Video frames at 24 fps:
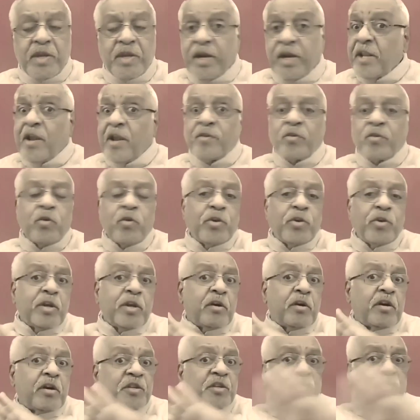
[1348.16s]
He didn't have to go
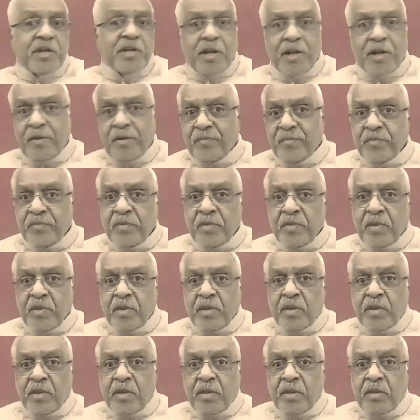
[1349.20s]
to a hospital.
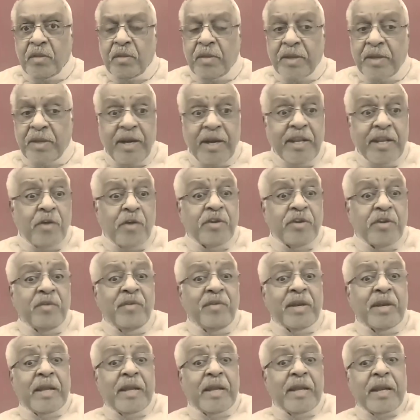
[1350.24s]
He didn't have to
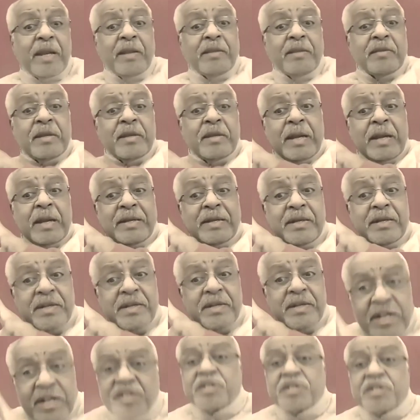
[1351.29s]
even get a
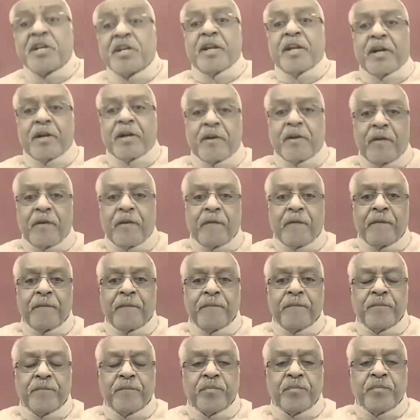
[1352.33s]
test done.
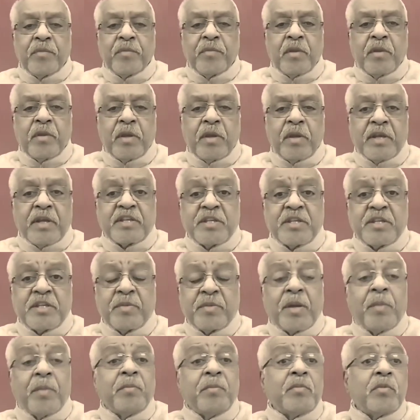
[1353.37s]
His
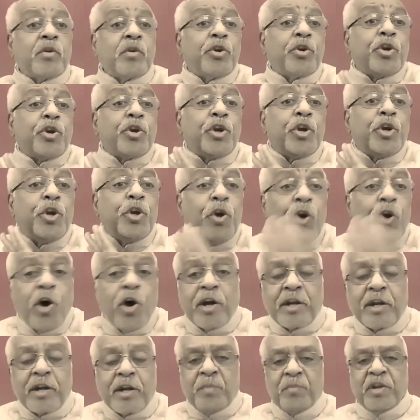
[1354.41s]
symptom
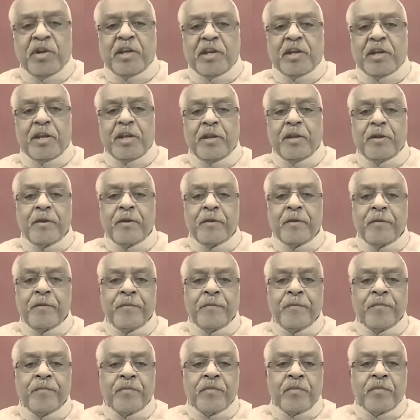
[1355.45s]
cured completely.
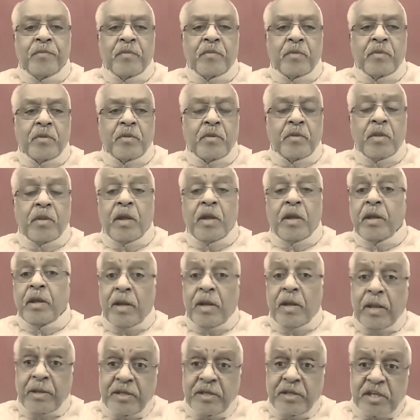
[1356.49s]

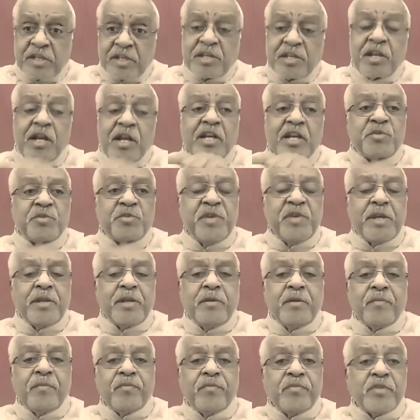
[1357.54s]
And just last
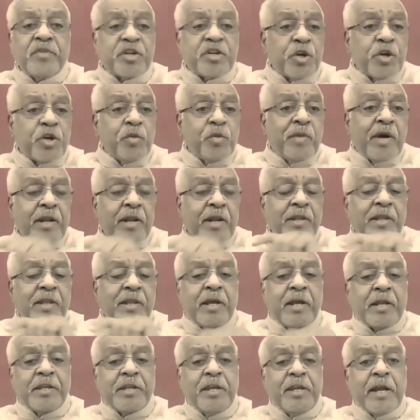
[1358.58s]
week, the Sriumaran
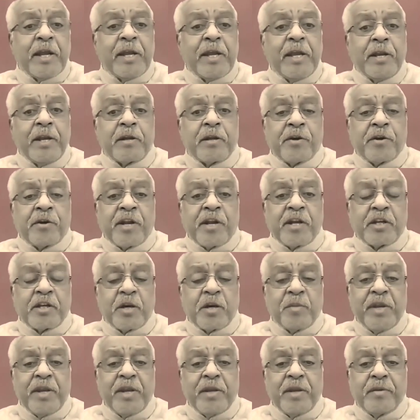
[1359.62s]
Nairji again
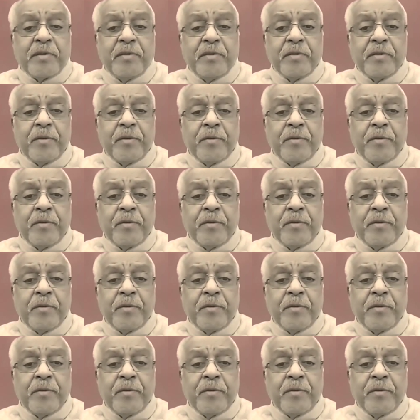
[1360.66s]
contacted me.